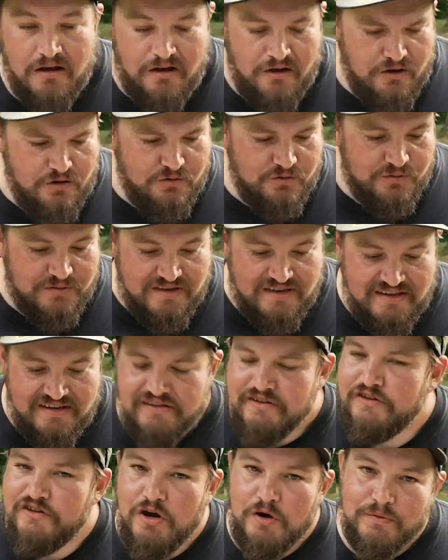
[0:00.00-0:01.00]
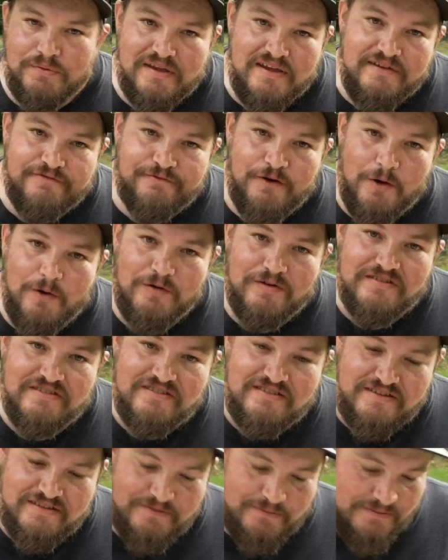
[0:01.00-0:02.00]
Okie dokie,
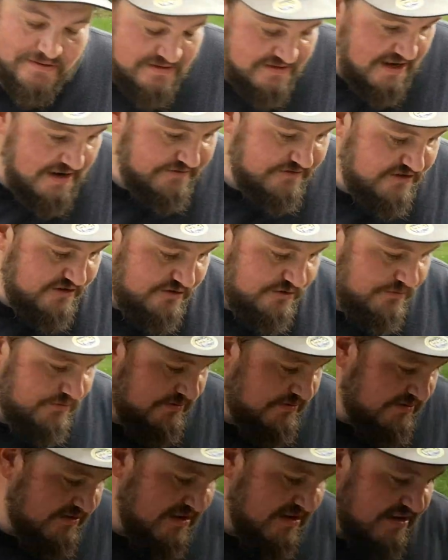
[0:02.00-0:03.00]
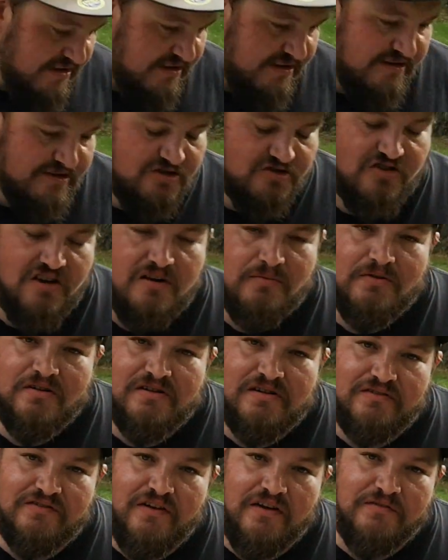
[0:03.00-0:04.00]
folks. We saved you the
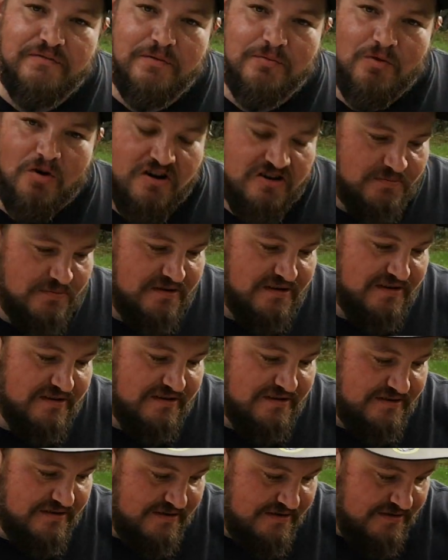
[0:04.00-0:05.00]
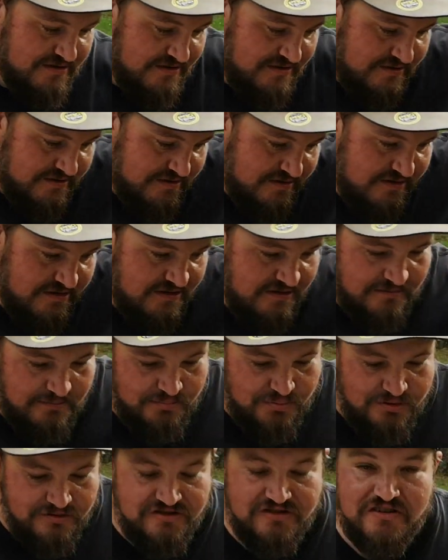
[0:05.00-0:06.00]
trauma of having to watch me
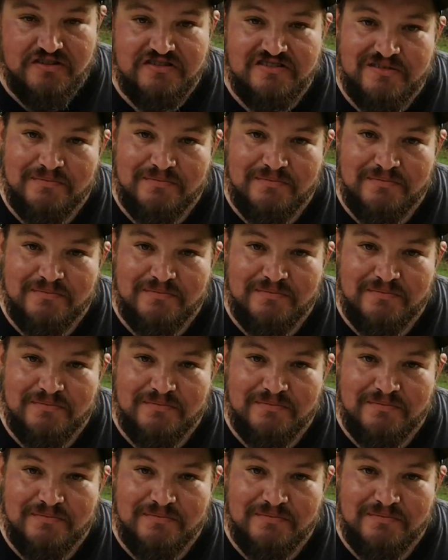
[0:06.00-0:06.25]
butcher